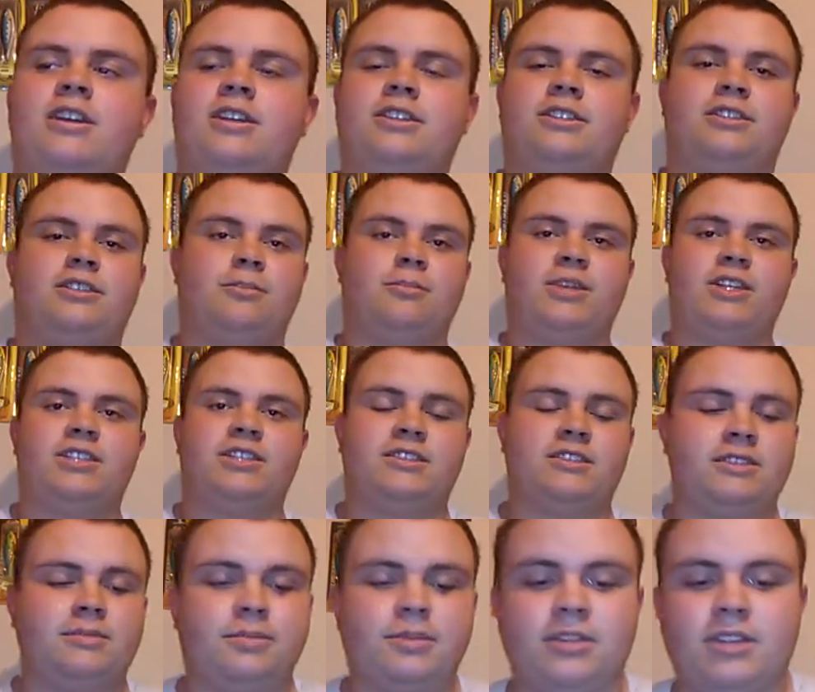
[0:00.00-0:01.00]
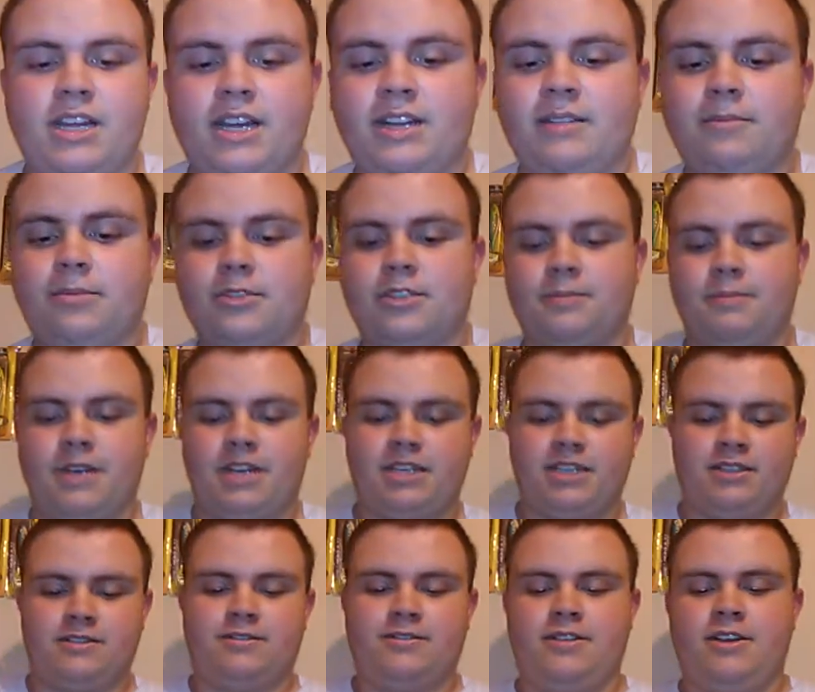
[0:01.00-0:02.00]
So basically, to put that in
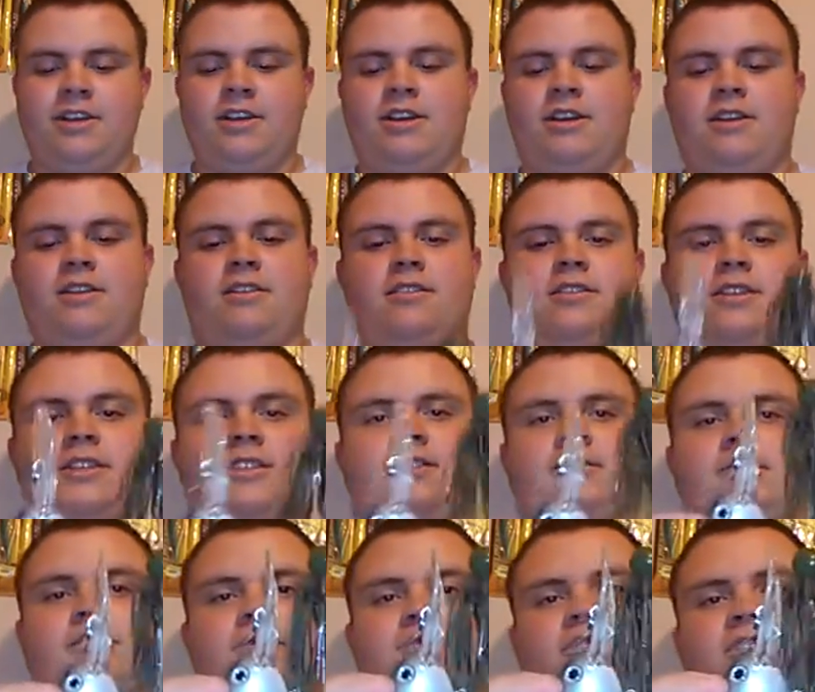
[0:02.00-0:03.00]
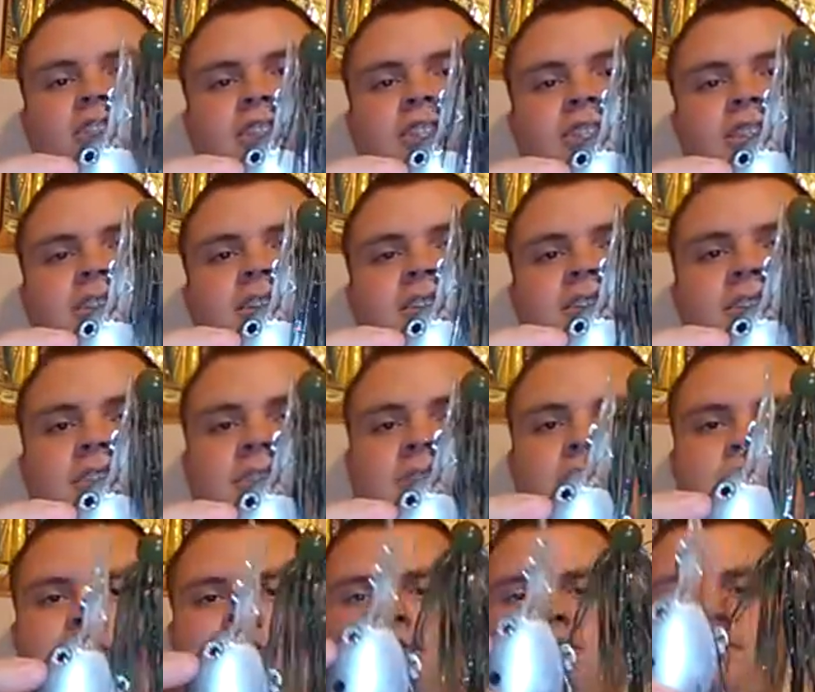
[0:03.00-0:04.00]
perspective, this little jig
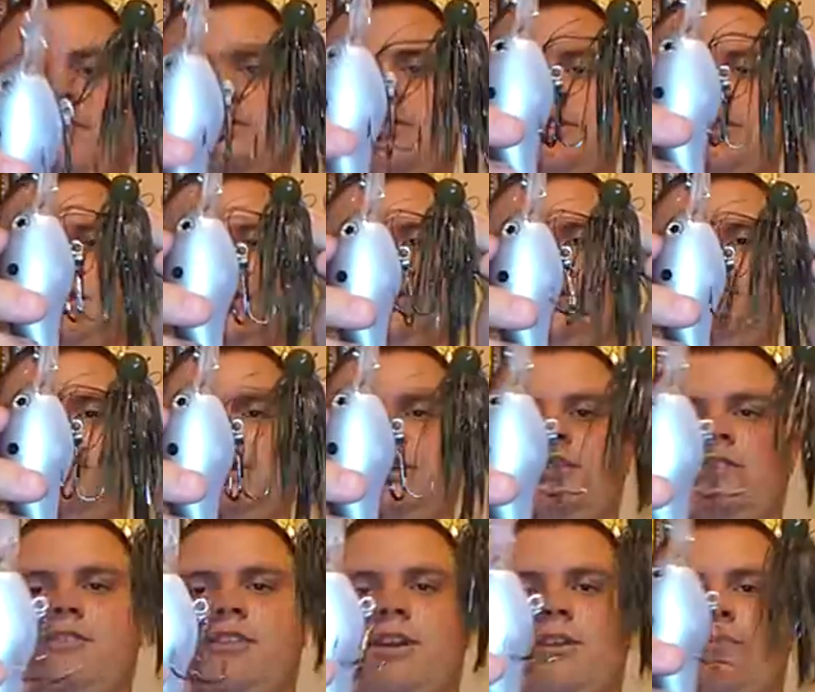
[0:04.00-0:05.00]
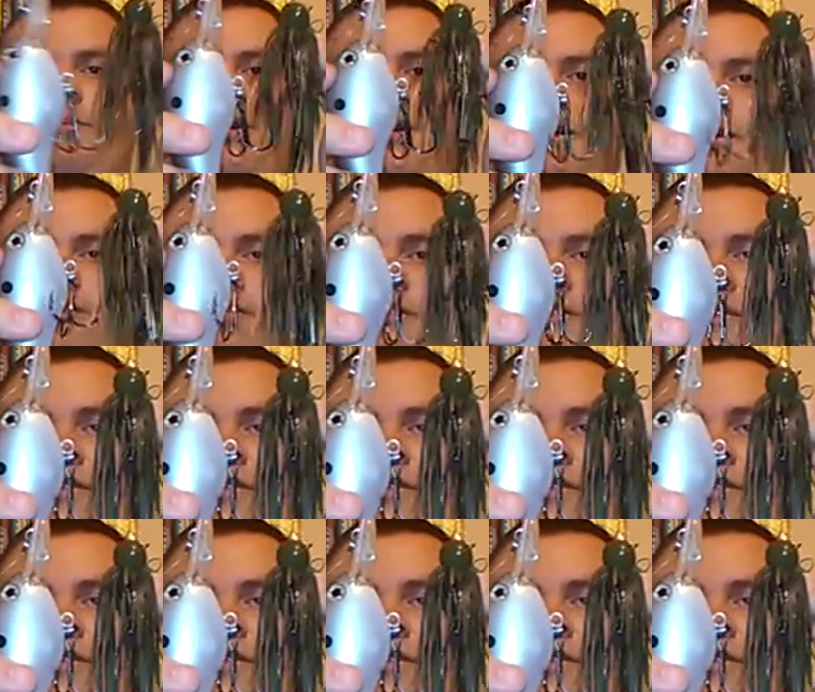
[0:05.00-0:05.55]
versus this big crankbait,